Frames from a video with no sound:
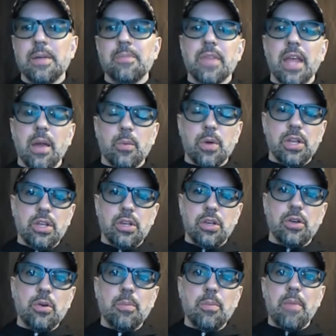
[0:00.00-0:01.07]
And when
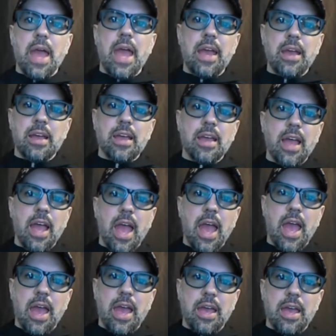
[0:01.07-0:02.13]
you make
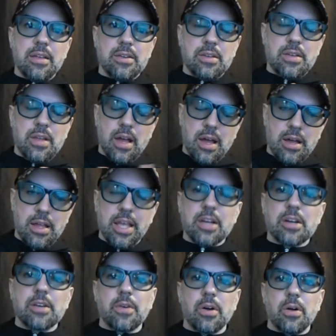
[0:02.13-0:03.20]
a
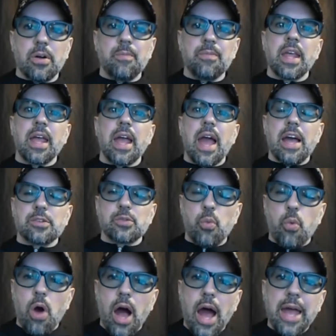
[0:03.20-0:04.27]
interval as
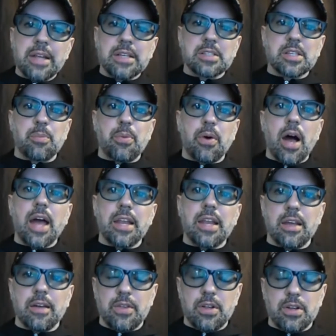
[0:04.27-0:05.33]
wide as the body
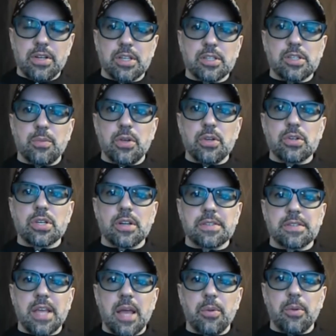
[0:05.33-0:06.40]
of your distribution of
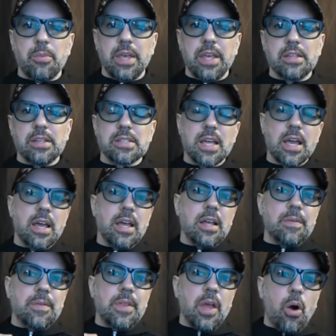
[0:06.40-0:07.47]
sample means,
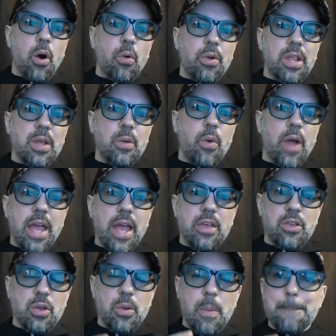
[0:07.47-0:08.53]
the only way
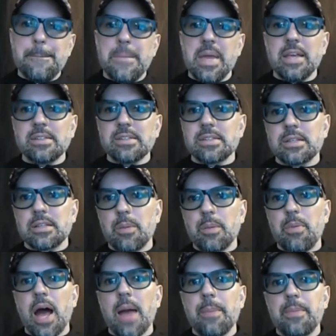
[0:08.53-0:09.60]
you miss the
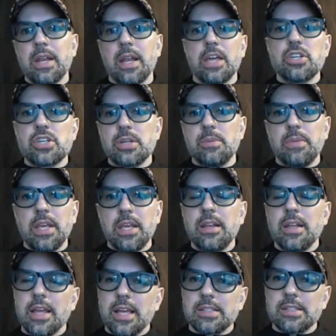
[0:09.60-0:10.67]
population mean
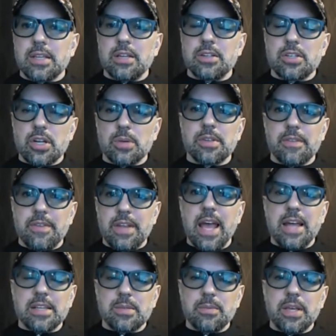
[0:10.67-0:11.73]
as in terms of an
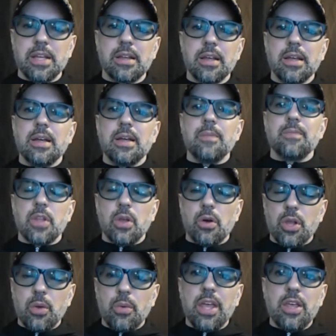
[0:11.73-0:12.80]
estimate, the only
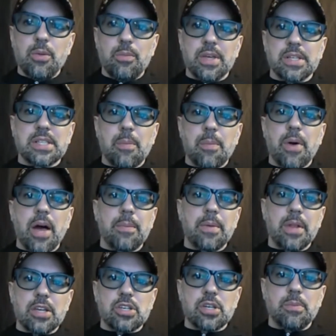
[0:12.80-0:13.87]
way you miss that
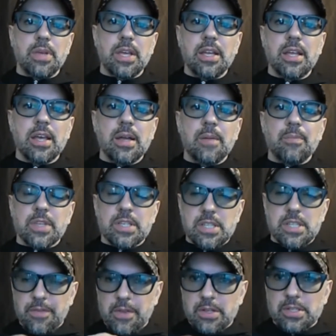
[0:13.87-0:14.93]
population mean is
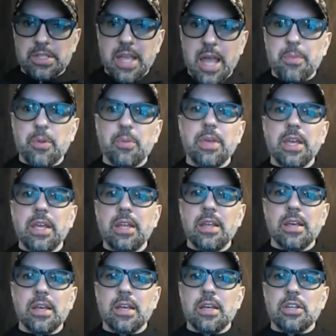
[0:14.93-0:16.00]
if your sample mean
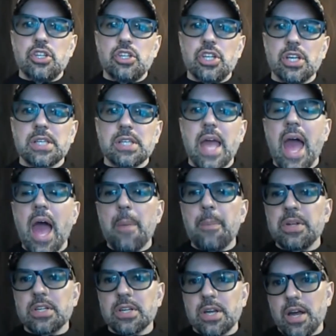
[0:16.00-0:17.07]
just happened
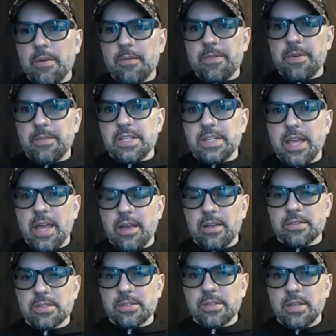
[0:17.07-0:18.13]
to come from the tails.
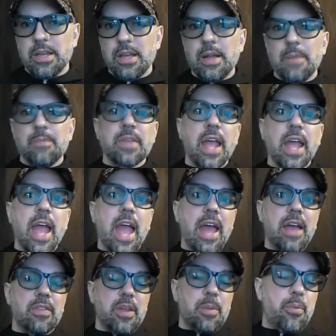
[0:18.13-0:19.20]

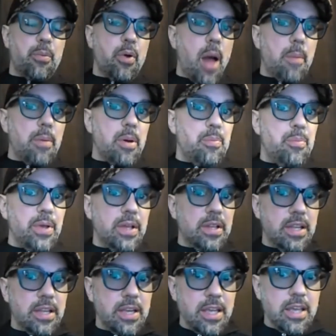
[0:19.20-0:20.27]
And the
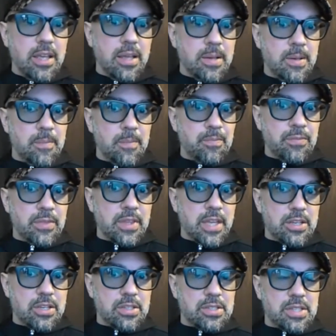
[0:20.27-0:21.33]
probability that
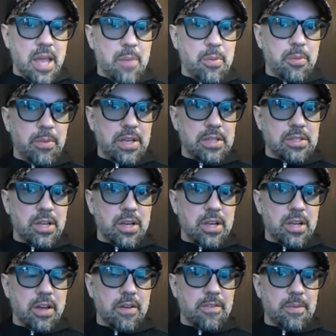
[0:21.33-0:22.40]
your sample mean is going to
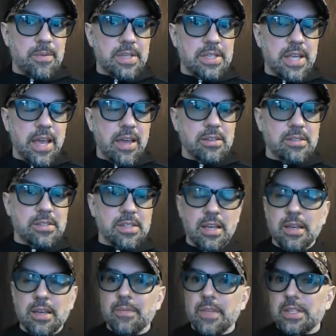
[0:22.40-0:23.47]
come from the tails
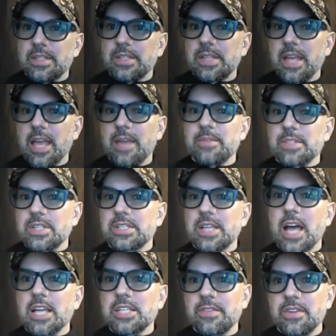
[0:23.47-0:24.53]
is the same as the
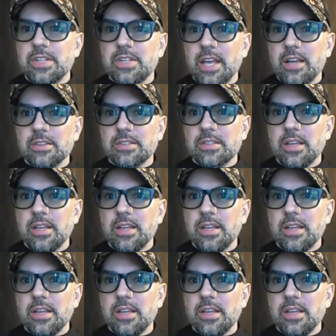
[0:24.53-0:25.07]
size of your tails.